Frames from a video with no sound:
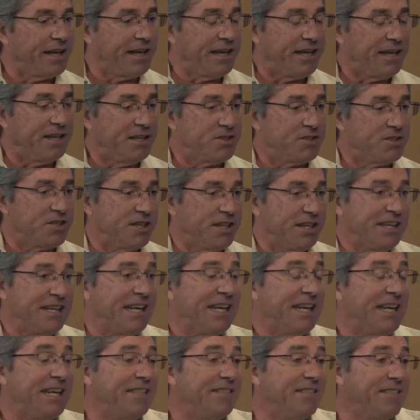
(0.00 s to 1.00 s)
is
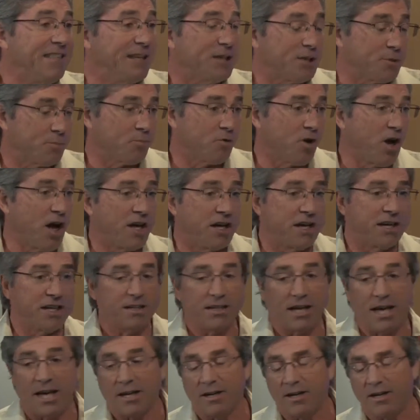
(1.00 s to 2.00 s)
getting this
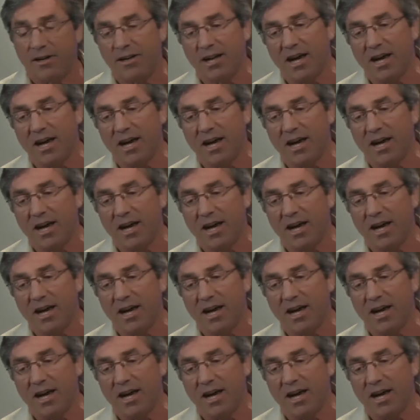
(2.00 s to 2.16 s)
product done,